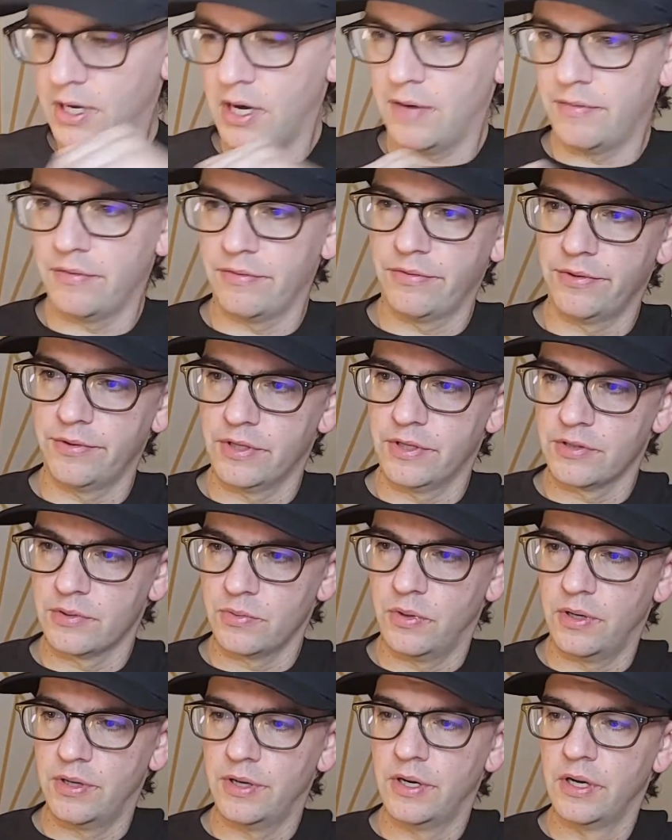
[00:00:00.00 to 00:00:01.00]
for this
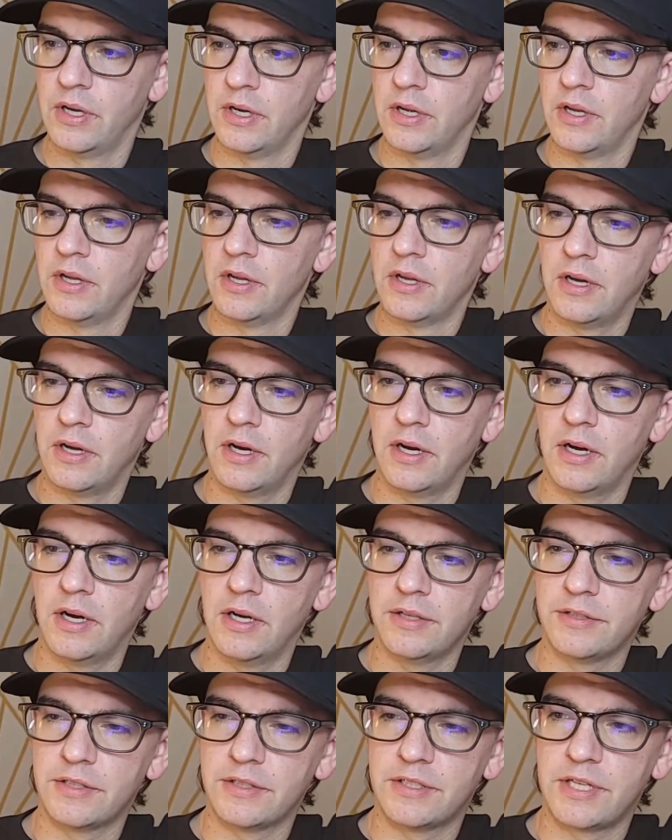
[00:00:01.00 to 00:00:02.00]
one.
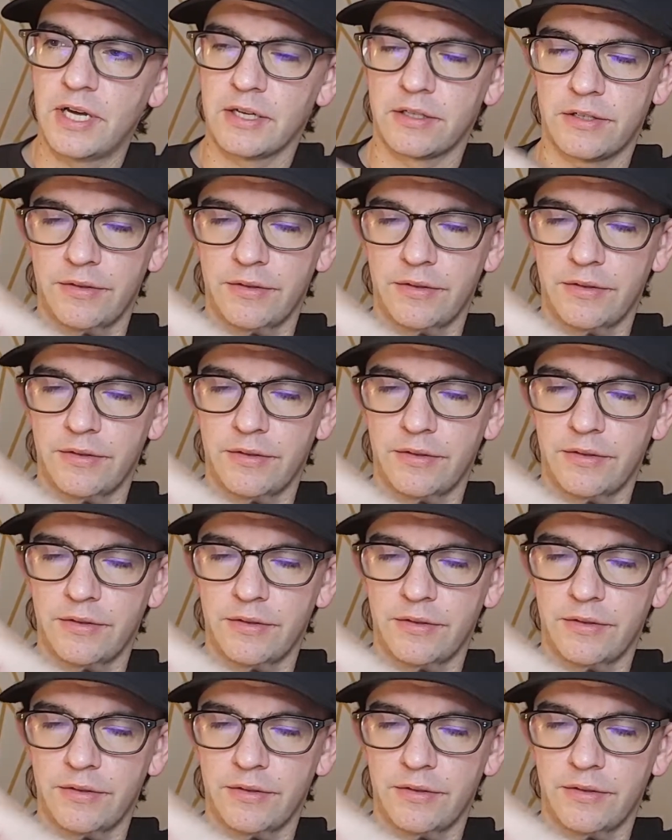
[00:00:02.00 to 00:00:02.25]
Detective